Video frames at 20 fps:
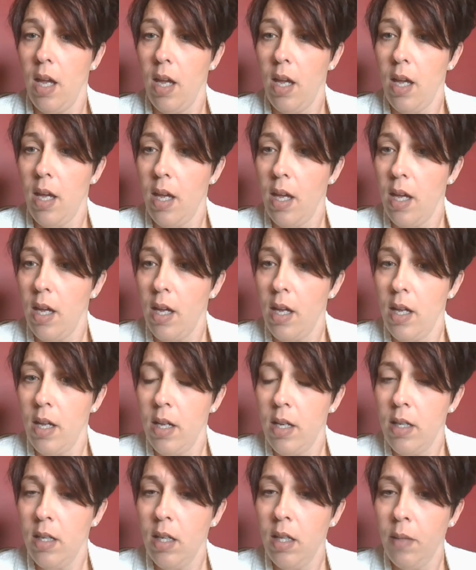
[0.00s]

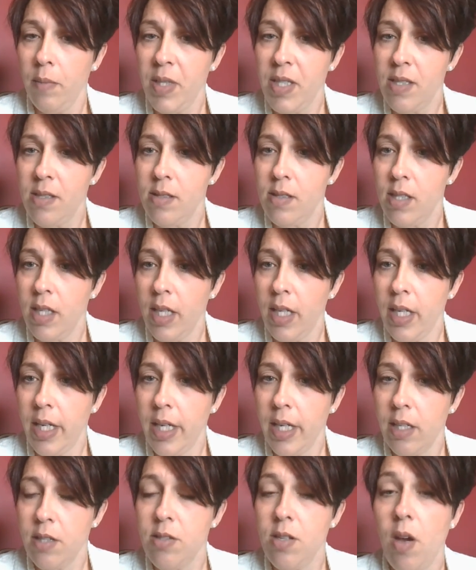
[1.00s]
And let me see
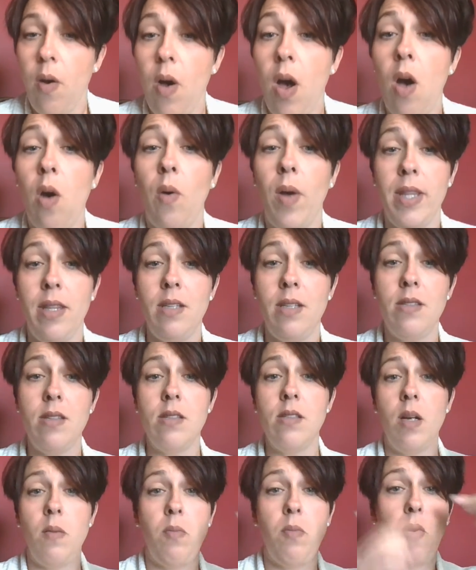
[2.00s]
here. So, and this
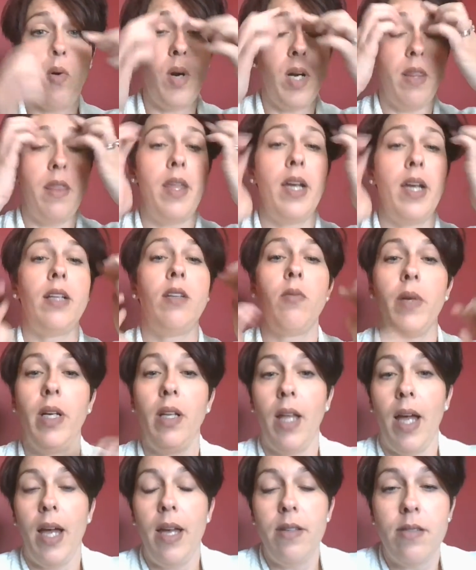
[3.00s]
is an important thing to
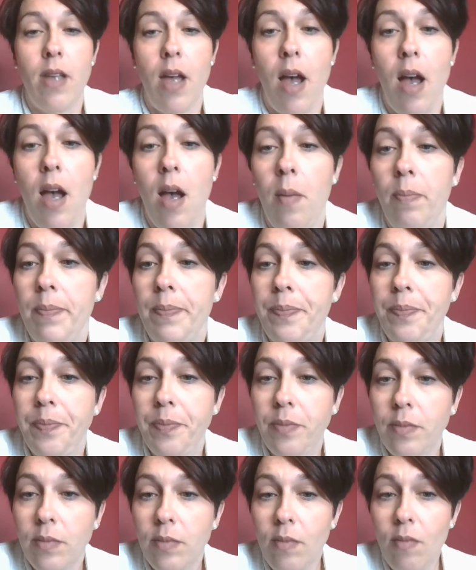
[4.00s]
realize.
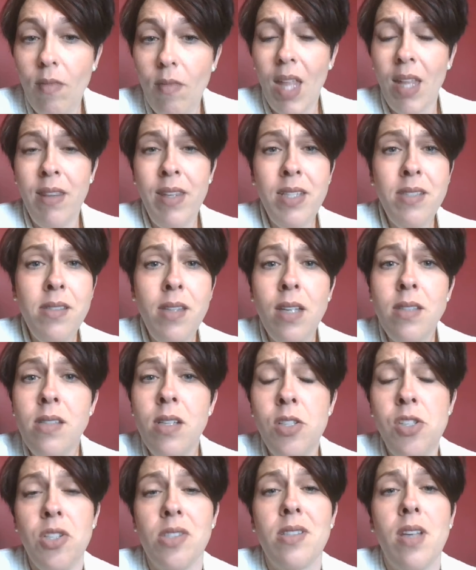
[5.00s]
This
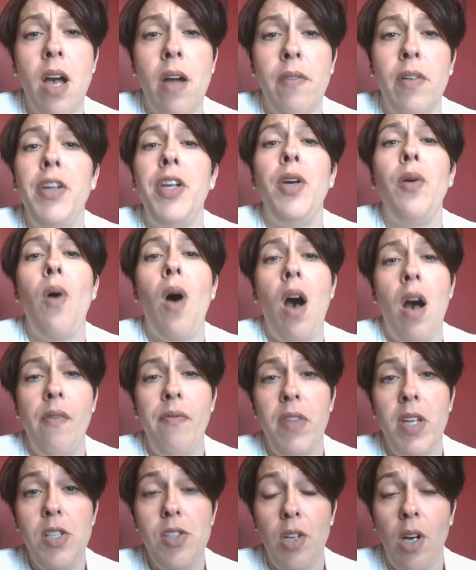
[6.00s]
doesn't just cover you off
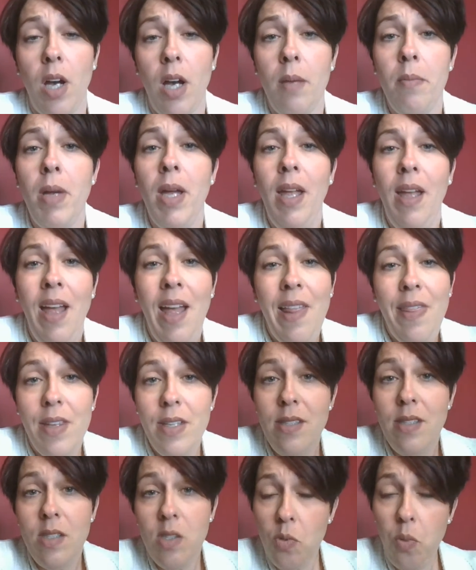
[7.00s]
the job.
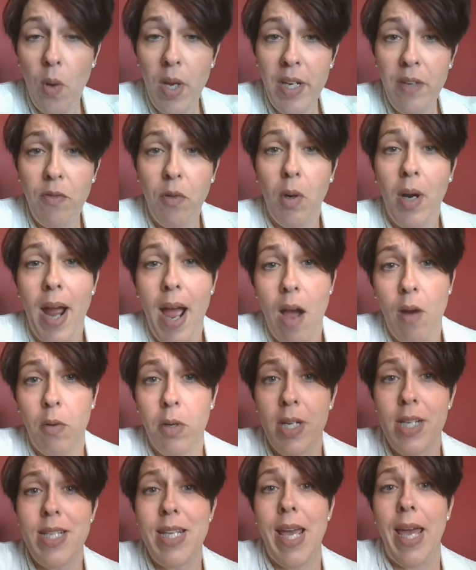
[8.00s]
This is
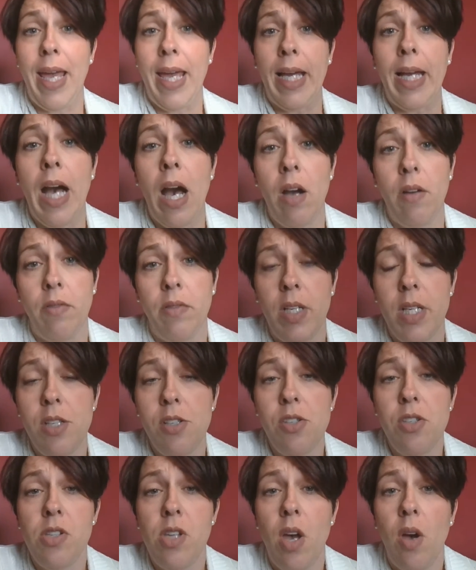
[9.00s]
24-hour-a-day
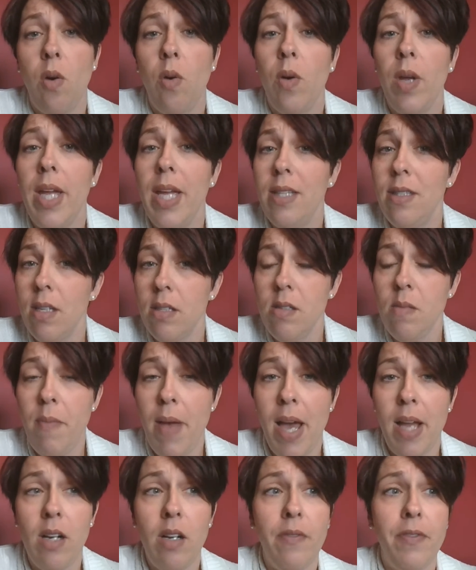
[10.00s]
coverage. So it doesn't
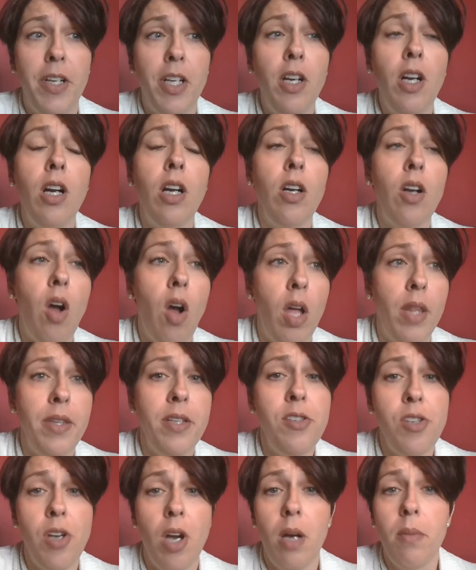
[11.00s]
matter if you're hurt on the
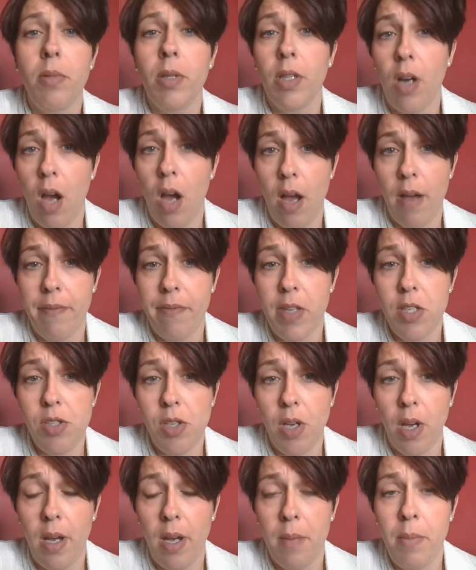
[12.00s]
job or off the
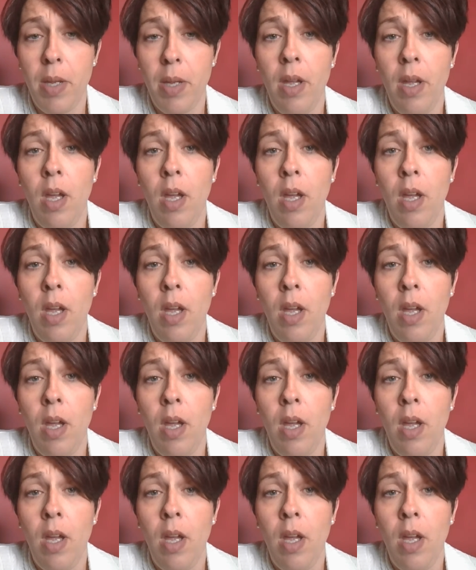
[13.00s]
job.